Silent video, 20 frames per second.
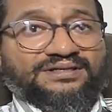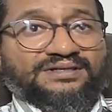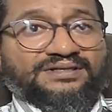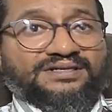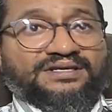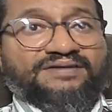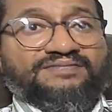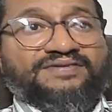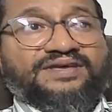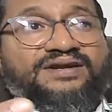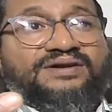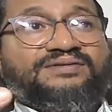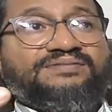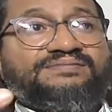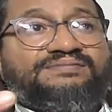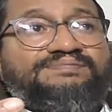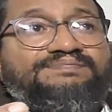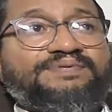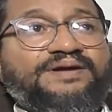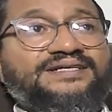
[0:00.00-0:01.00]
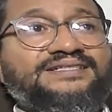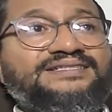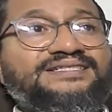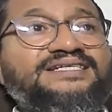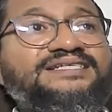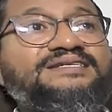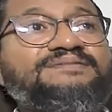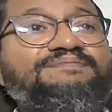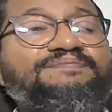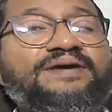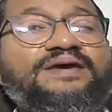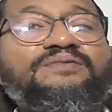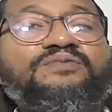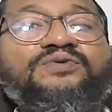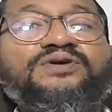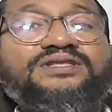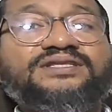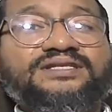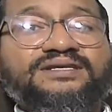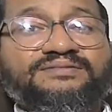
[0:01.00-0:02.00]
if they don't participate
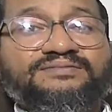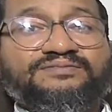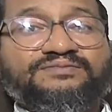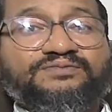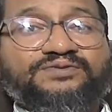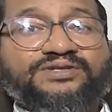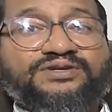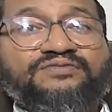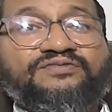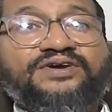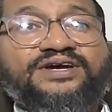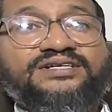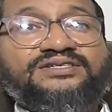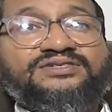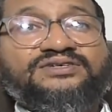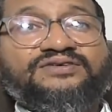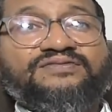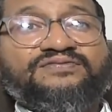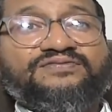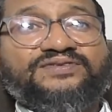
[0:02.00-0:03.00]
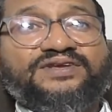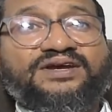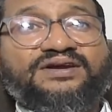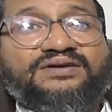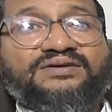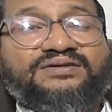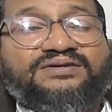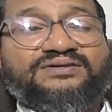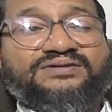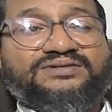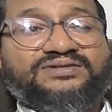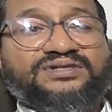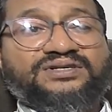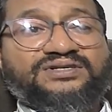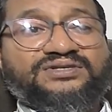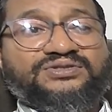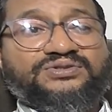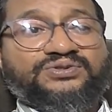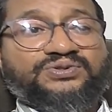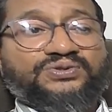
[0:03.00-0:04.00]
with them, with the rest of their
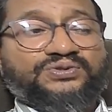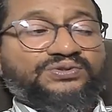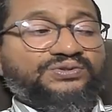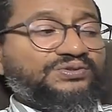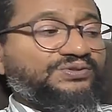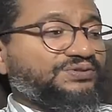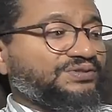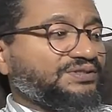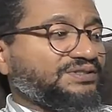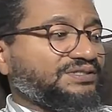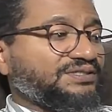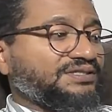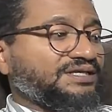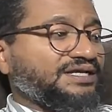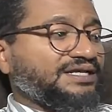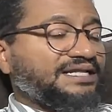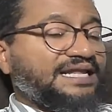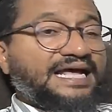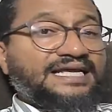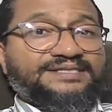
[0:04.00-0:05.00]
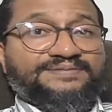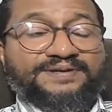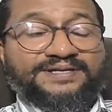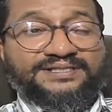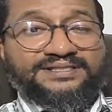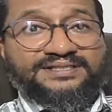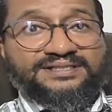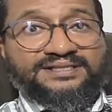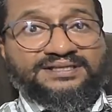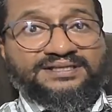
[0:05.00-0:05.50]
school classmates,